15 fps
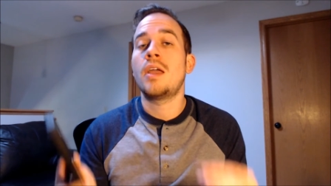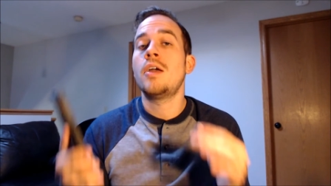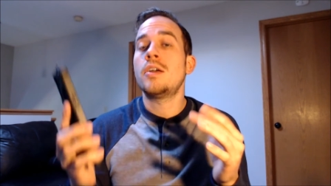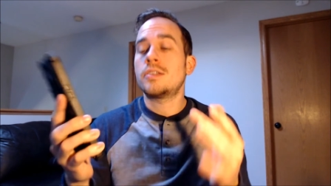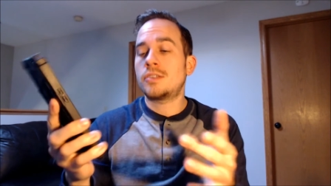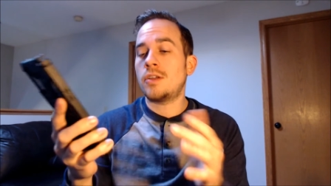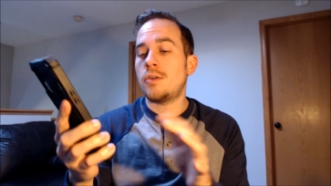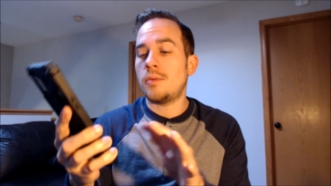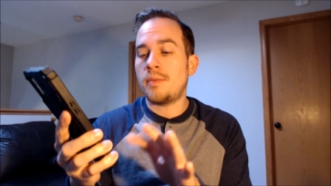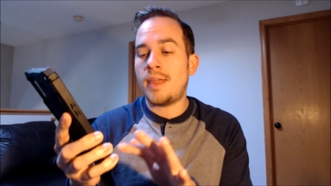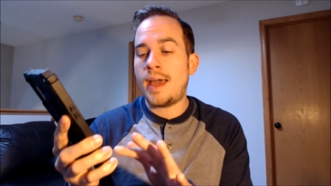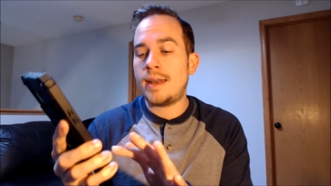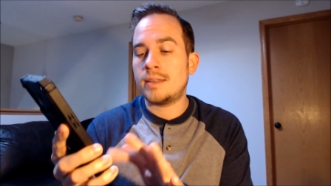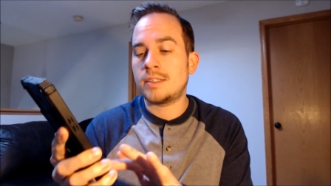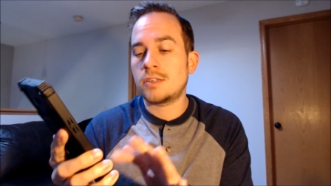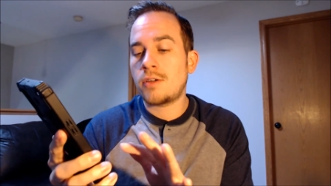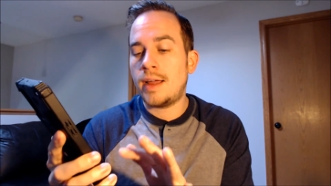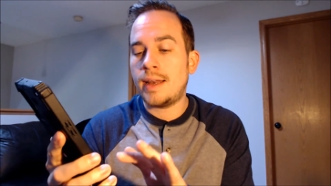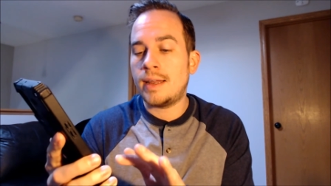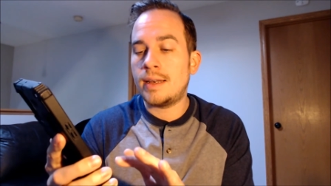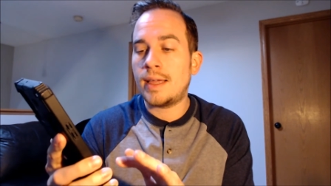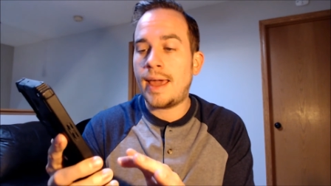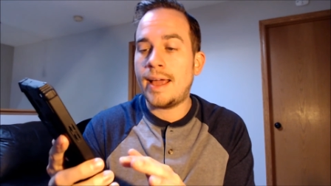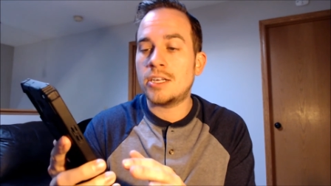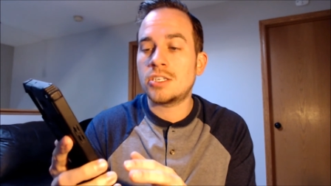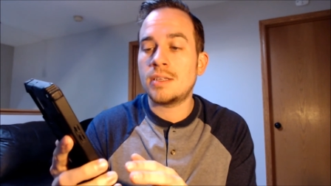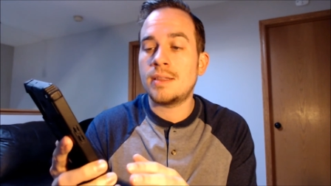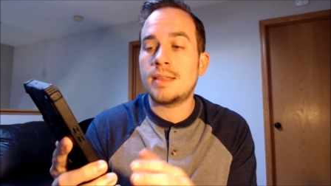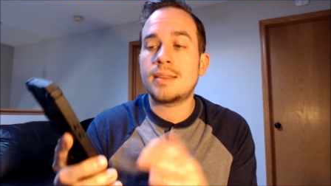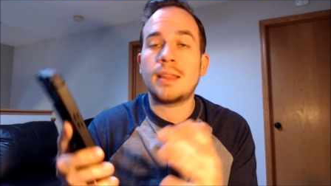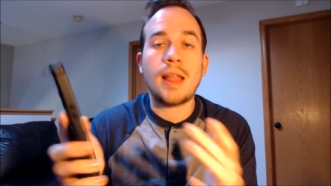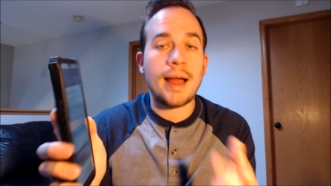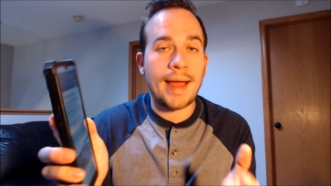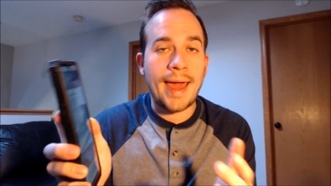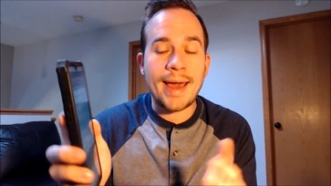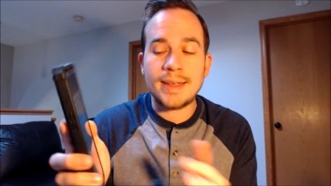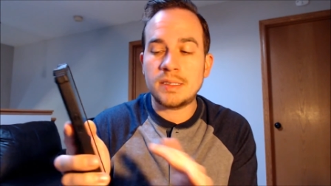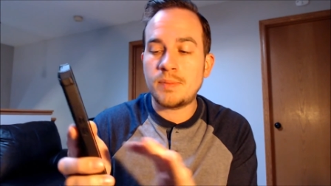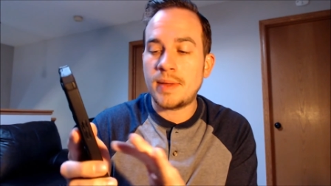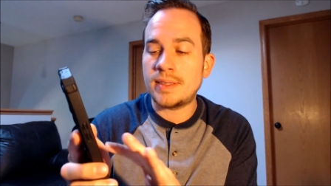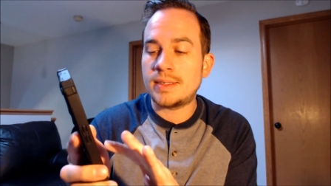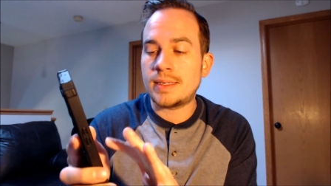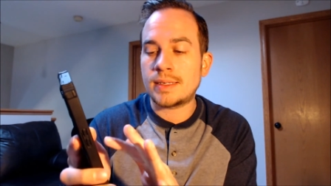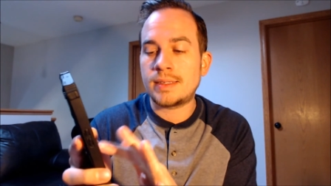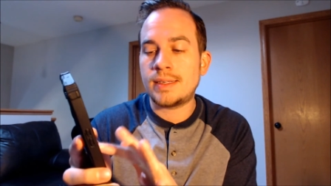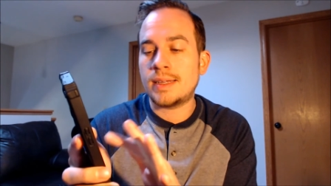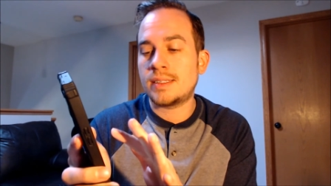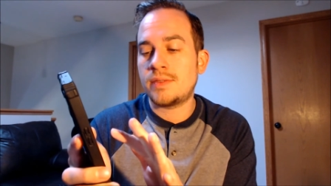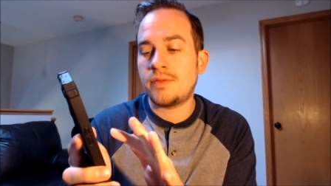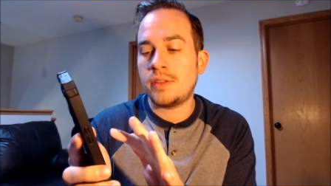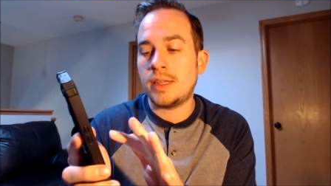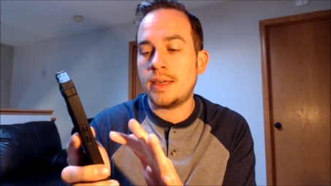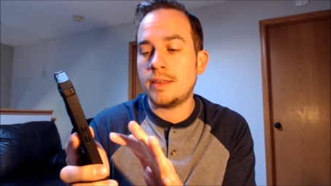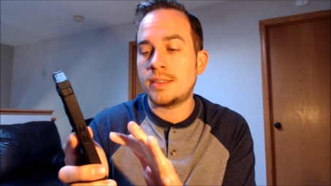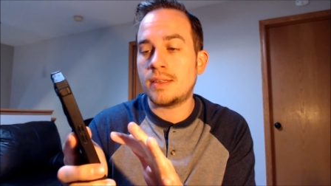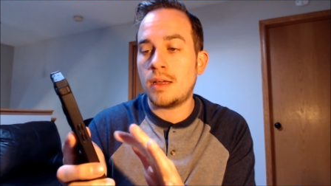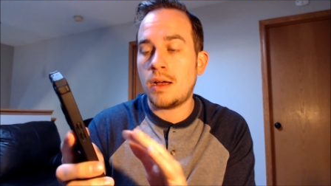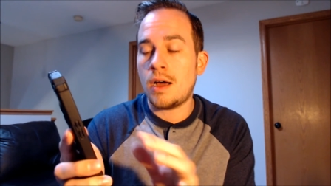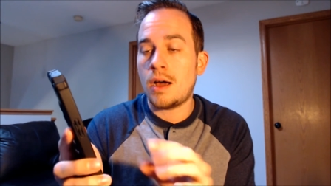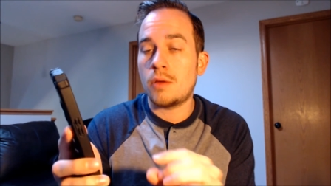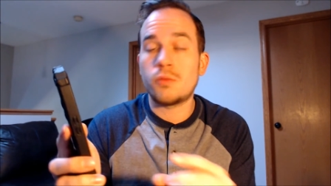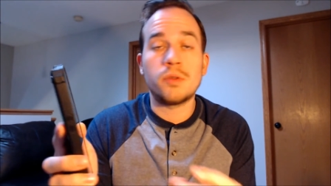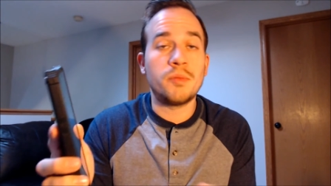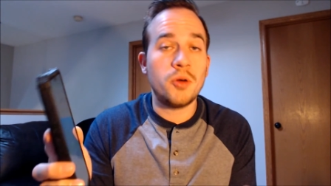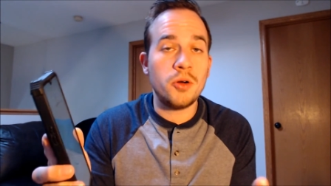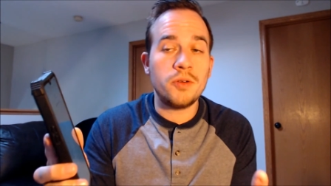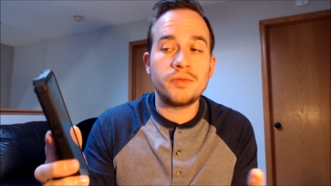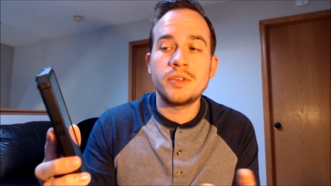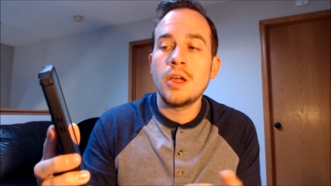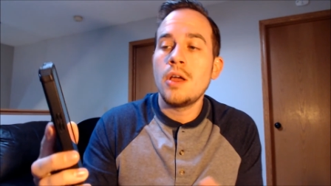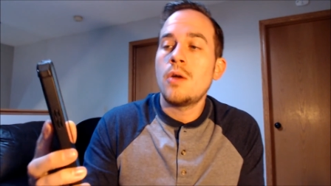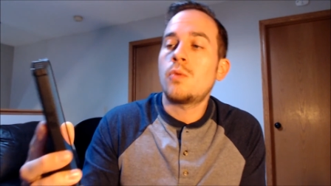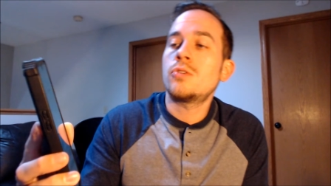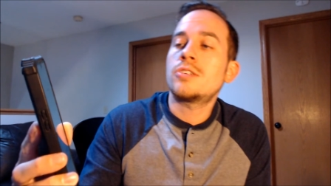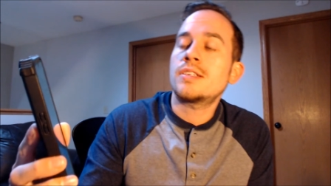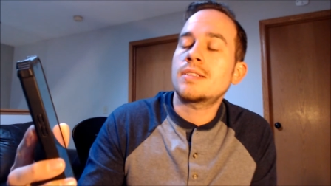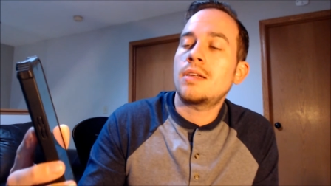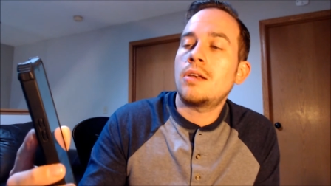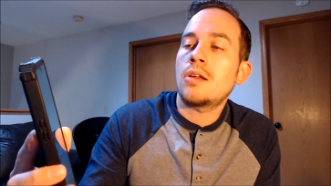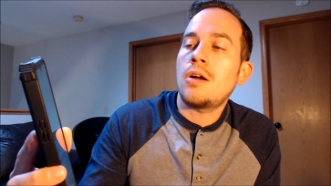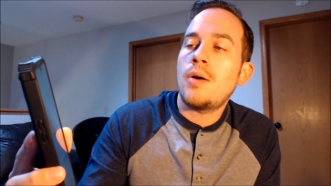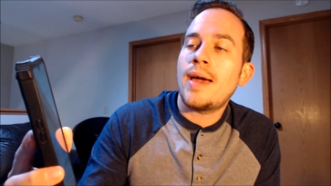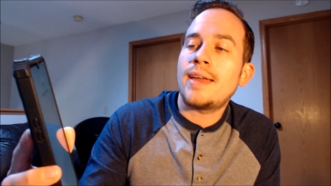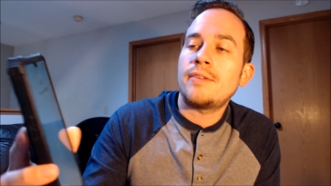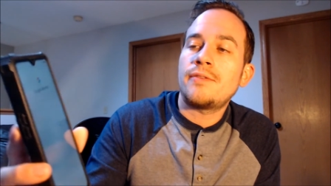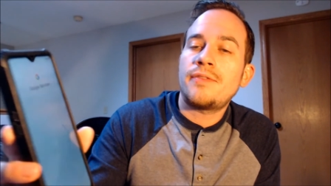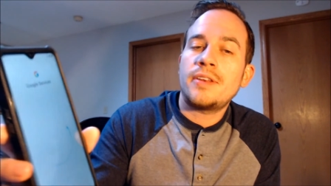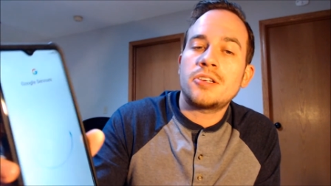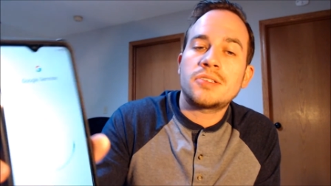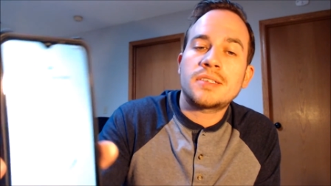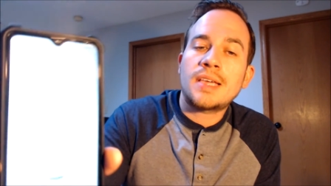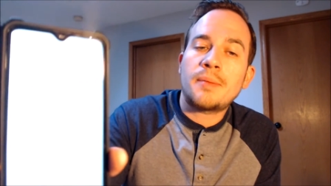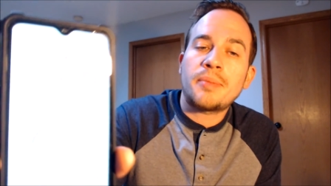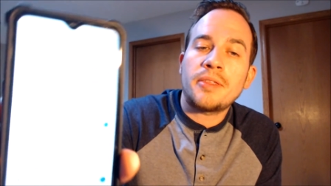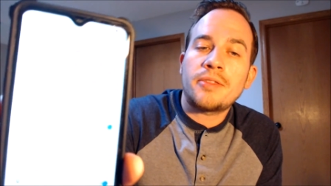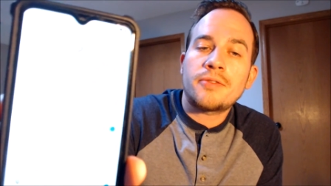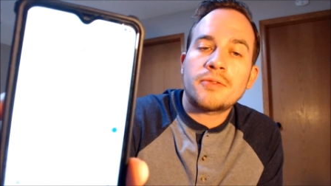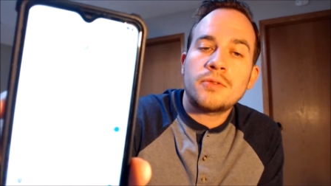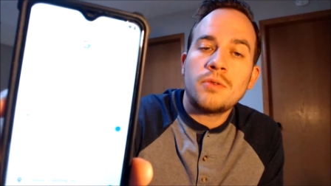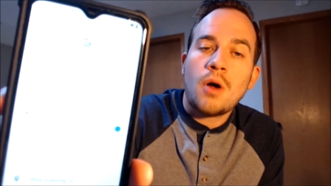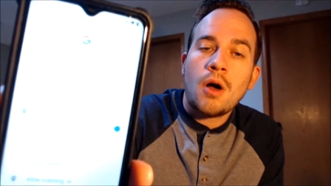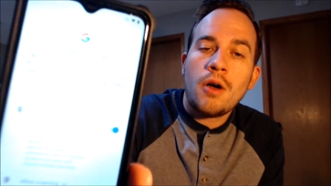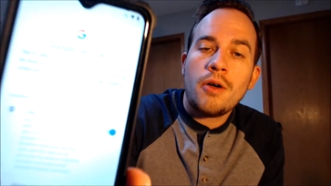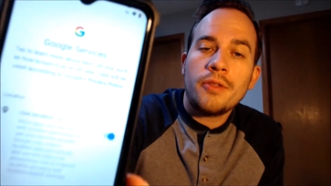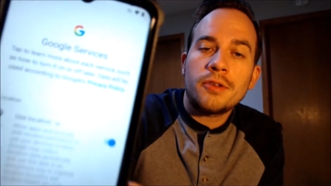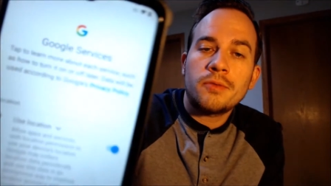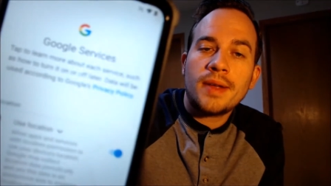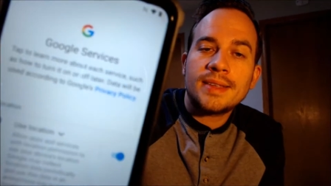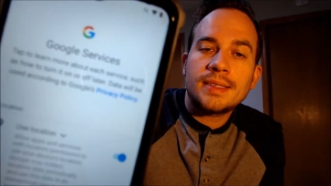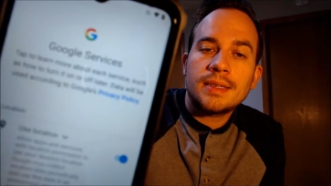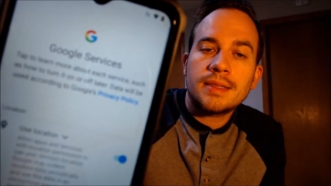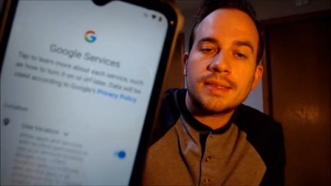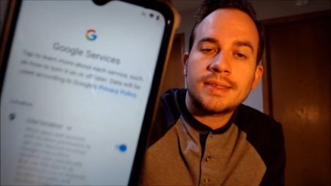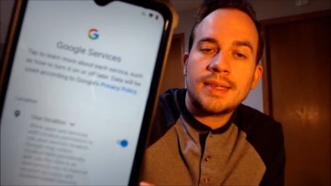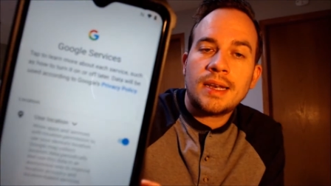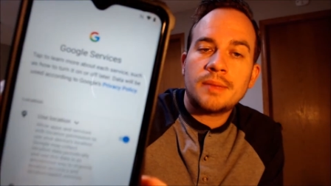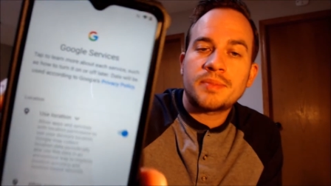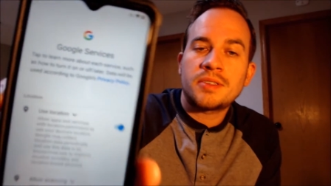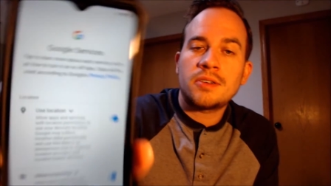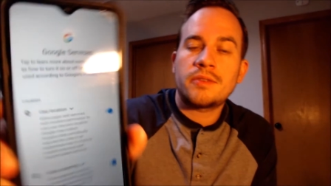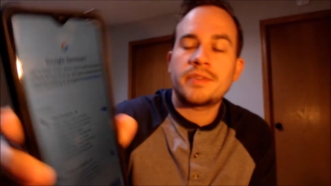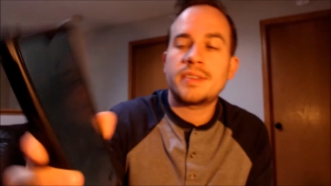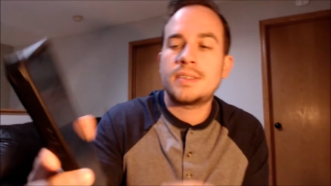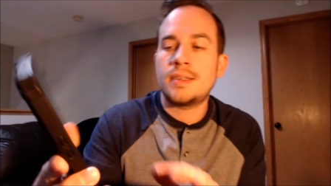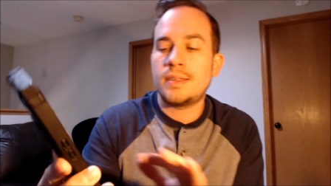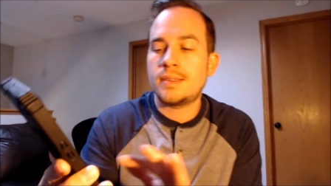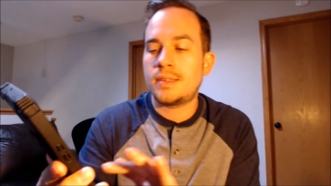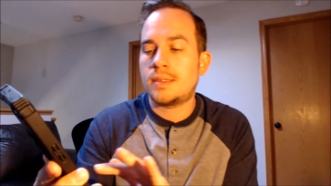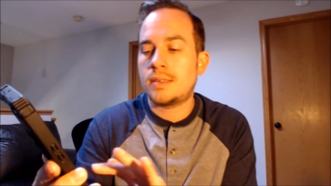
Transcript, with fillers: So that is a great indication that the lock has been successfully uh, removed. We're just going to go ahead and finish skipping through all the rest of the setup services